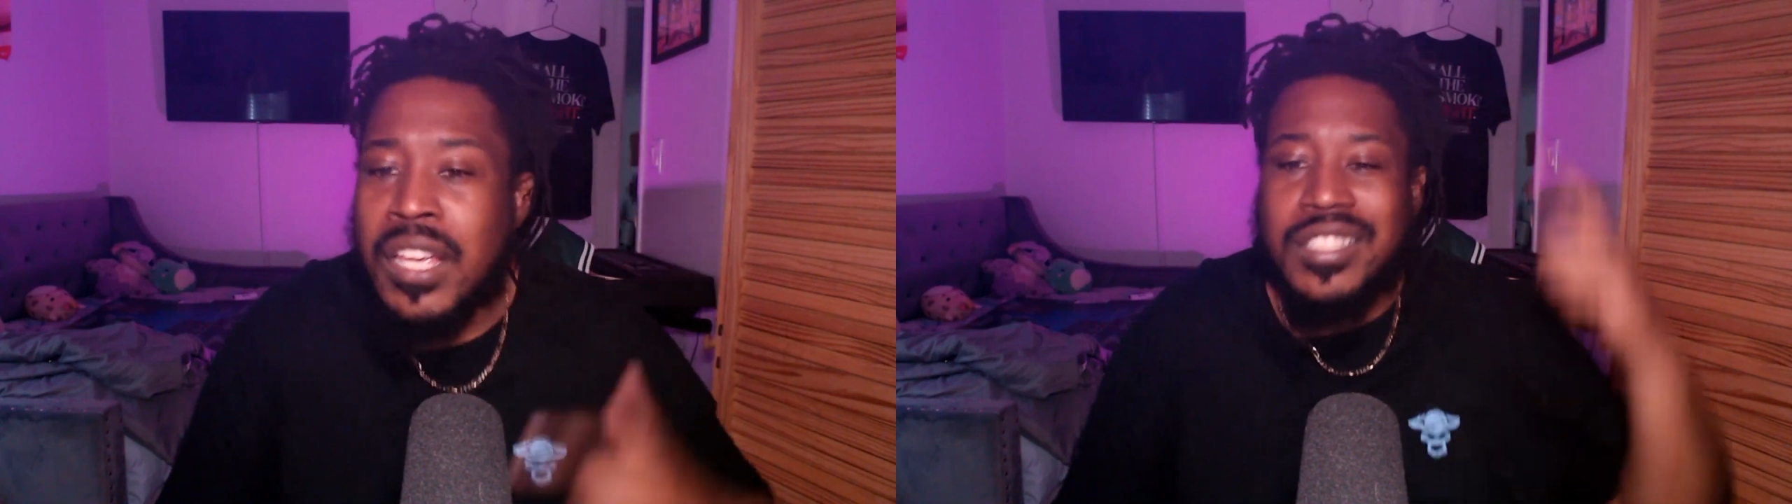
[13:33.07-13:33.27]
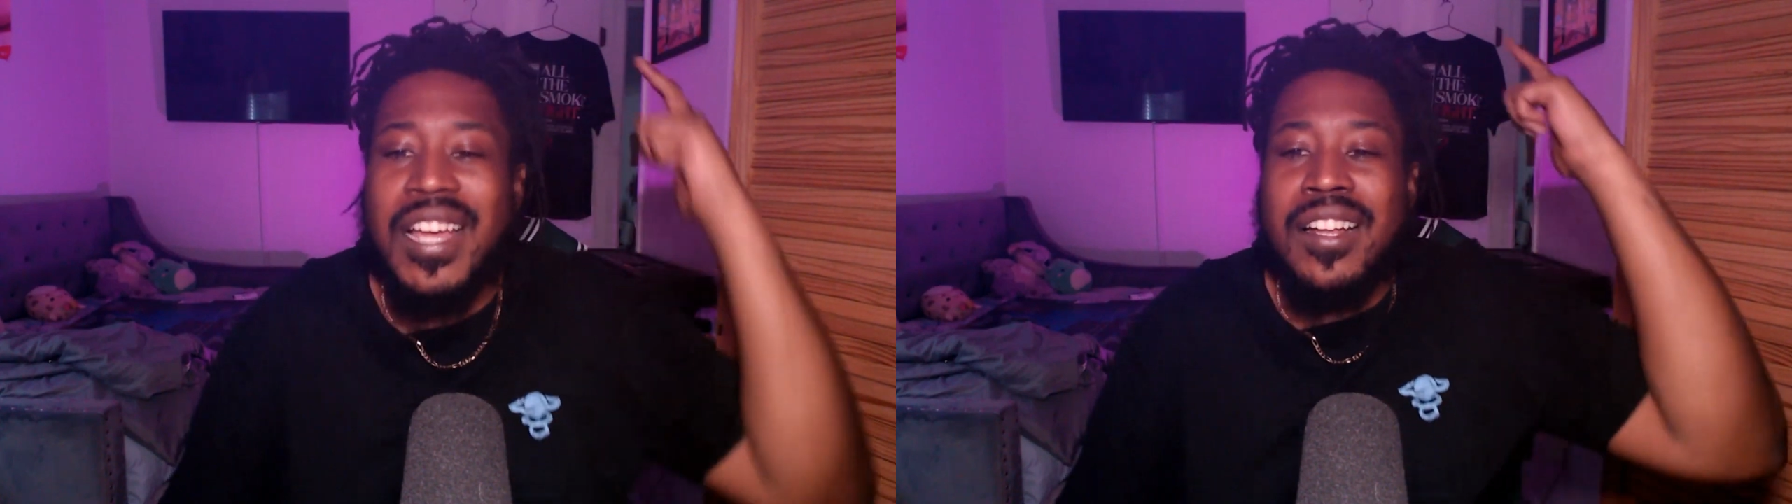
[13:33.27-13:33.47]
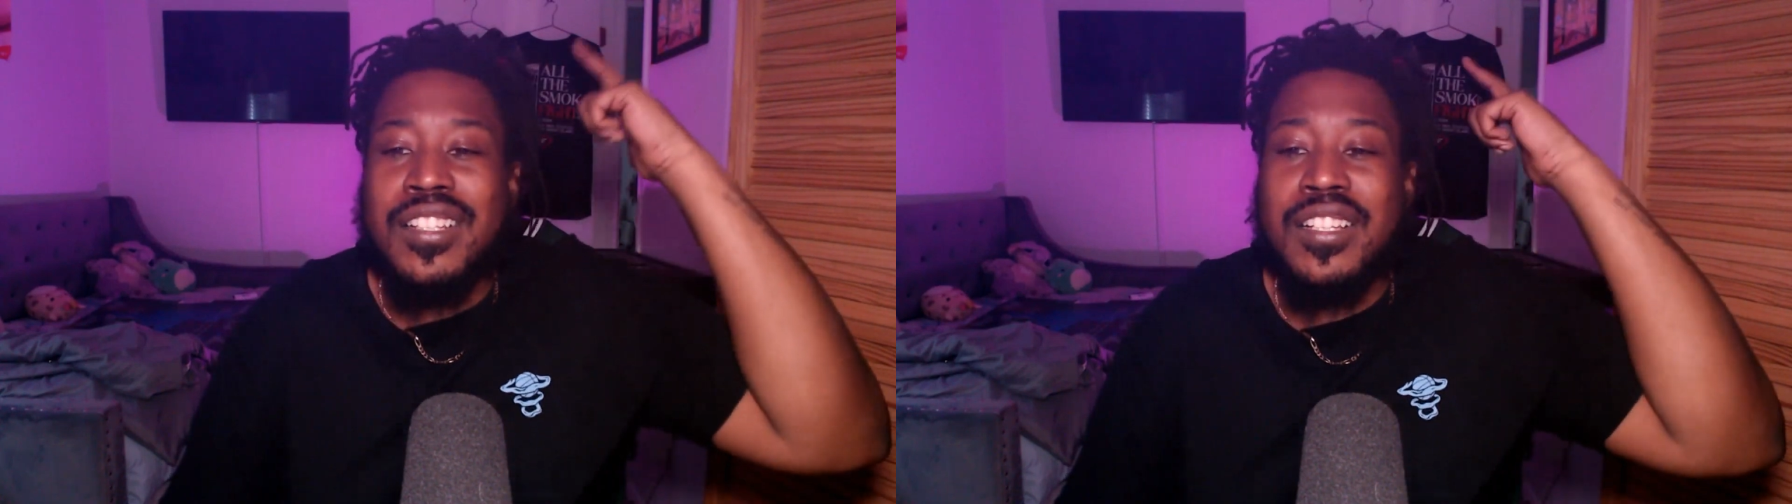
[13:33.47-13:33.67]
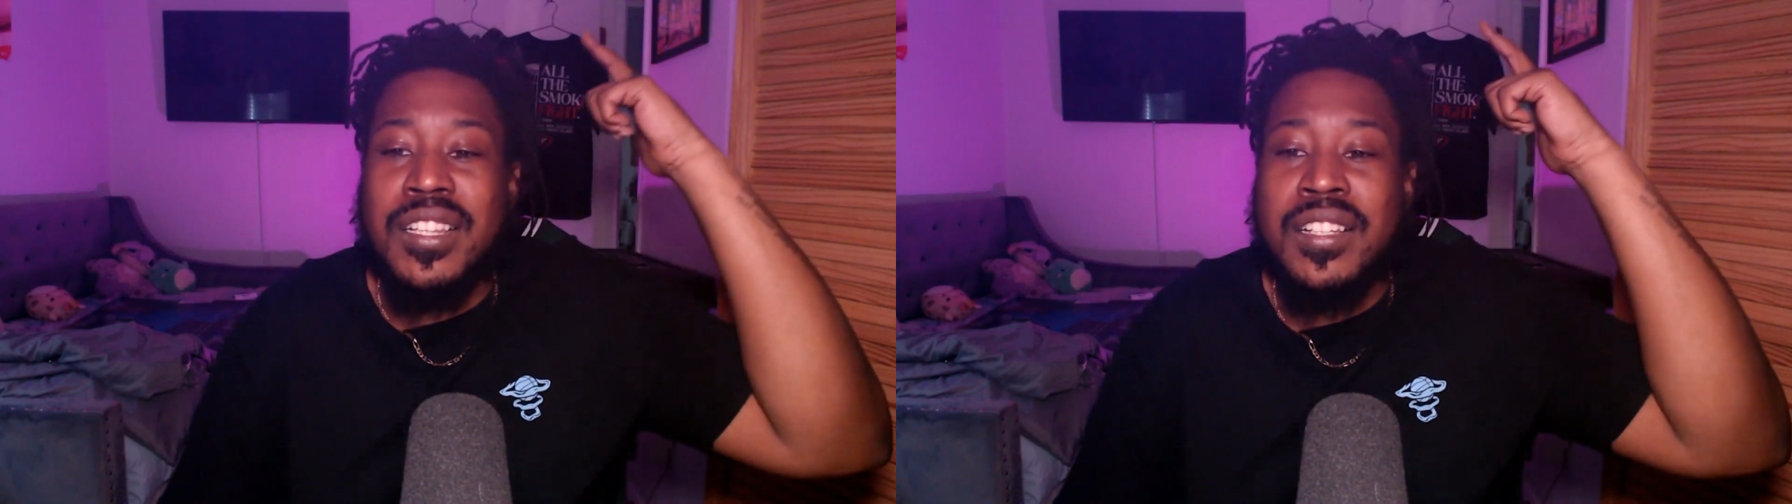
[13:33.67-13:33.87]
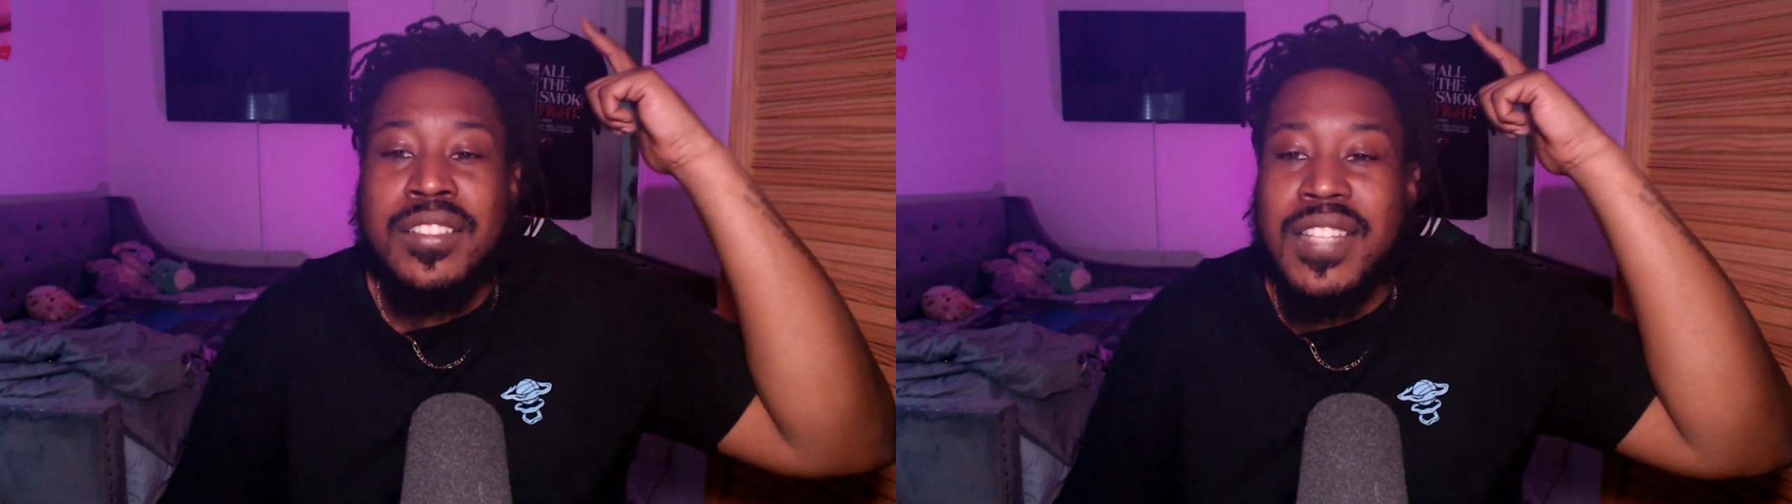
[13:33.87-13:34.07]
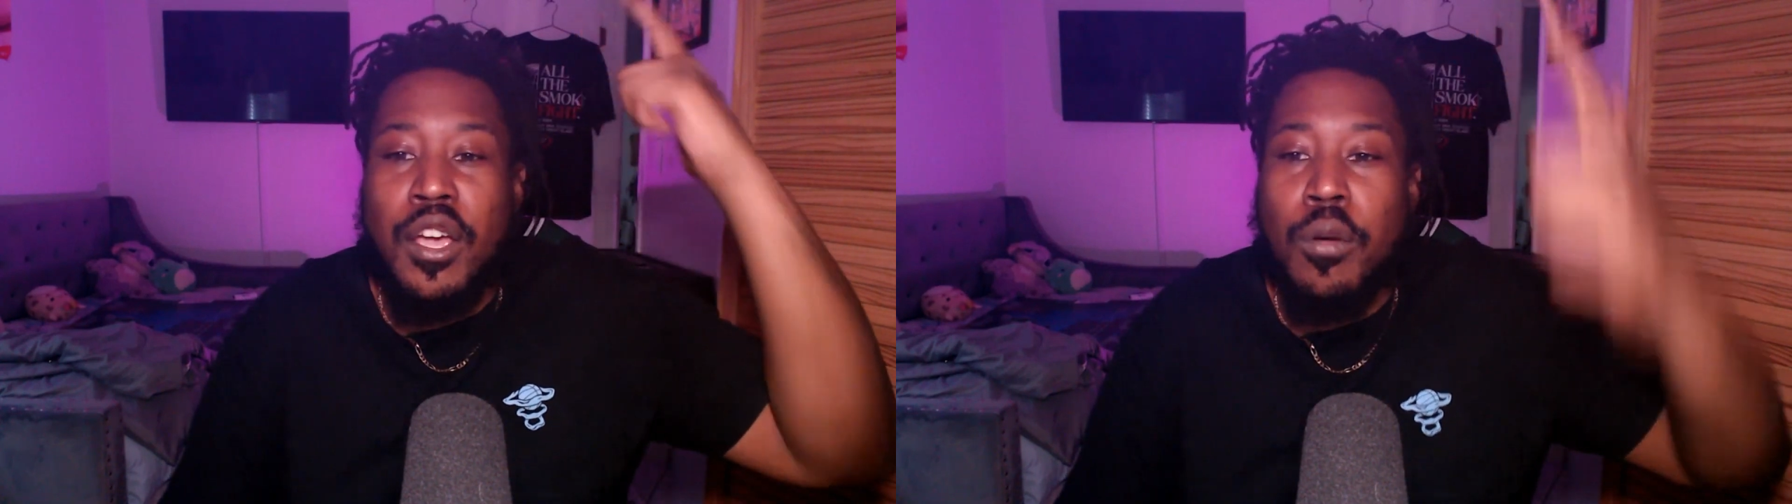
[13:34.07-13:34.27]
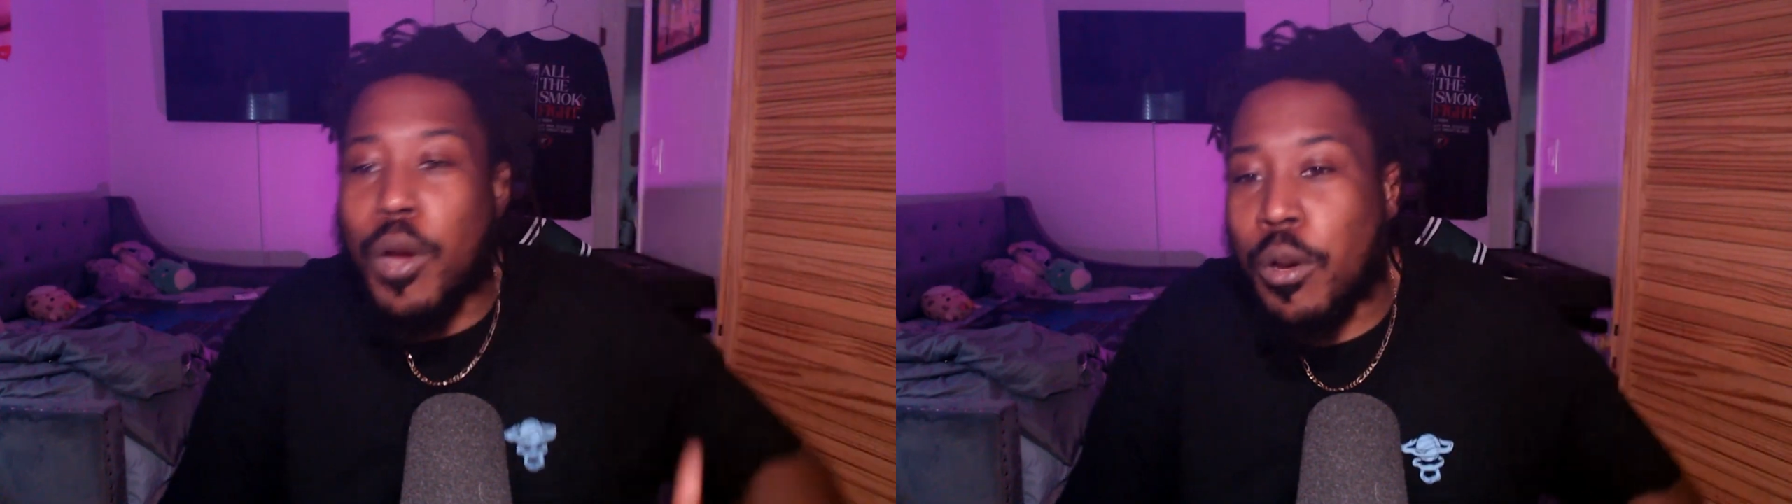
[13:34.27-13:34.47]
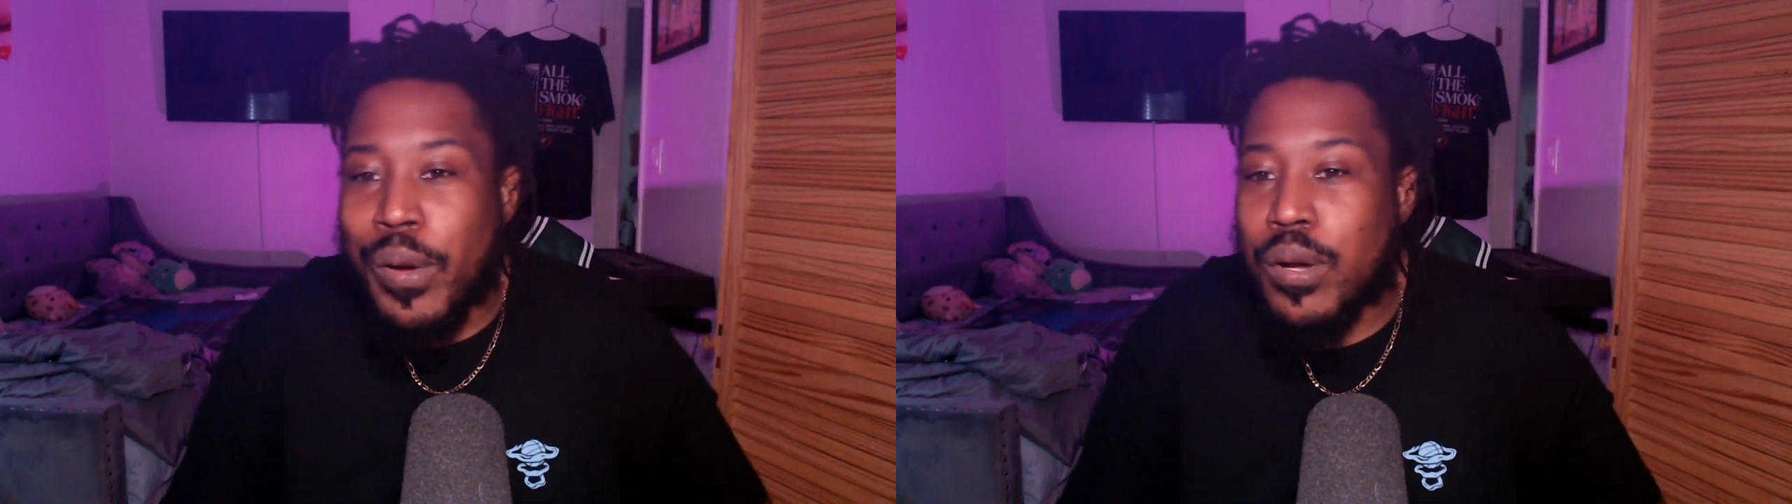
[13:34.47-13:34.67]
Shout out to Dion
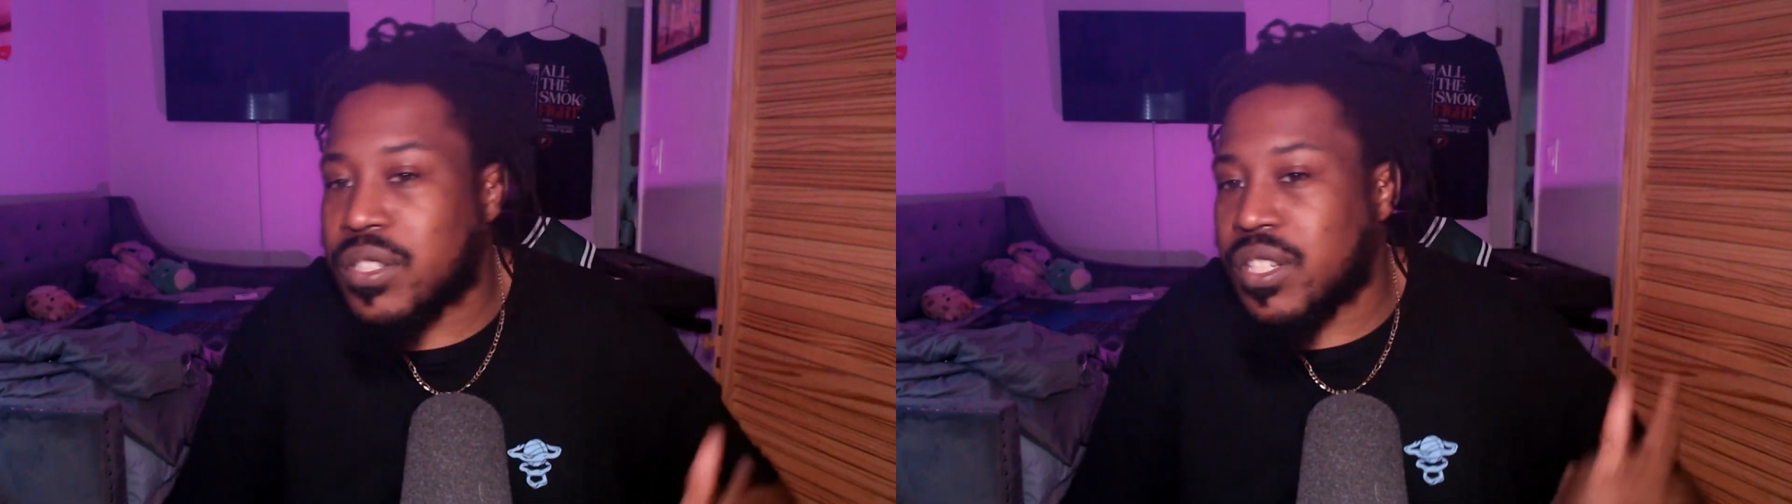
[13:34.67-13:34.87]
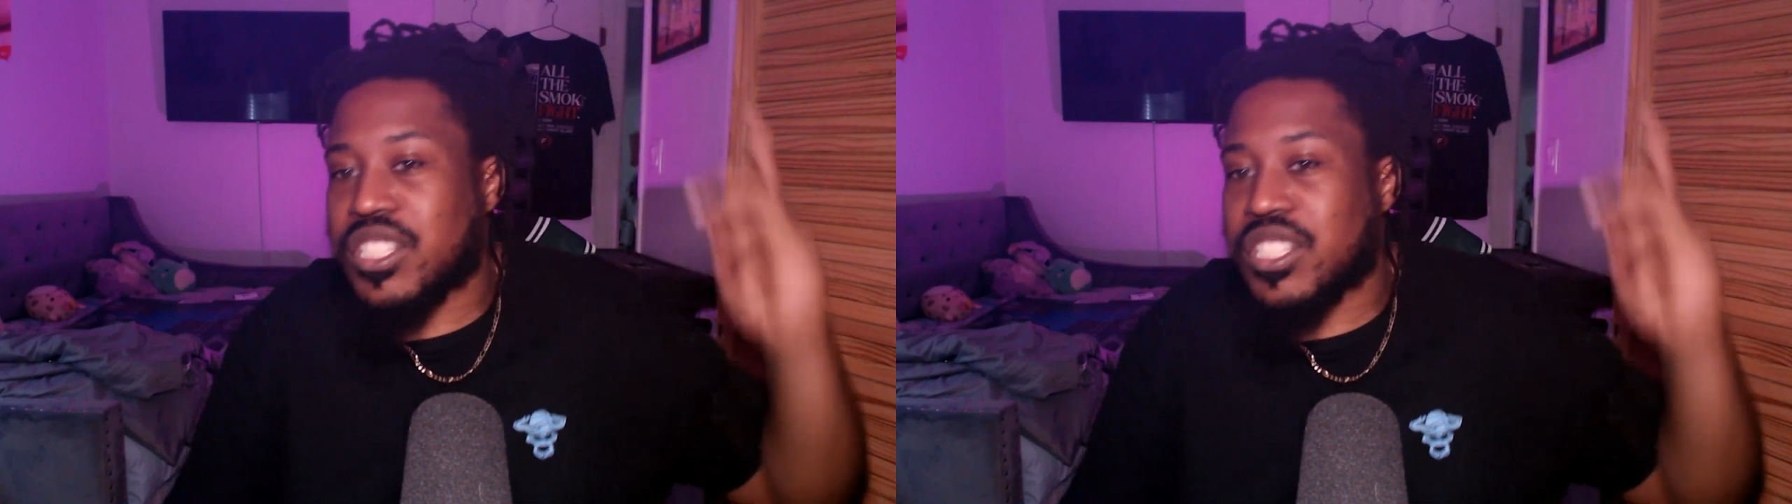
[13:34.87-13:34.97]
Barbosa.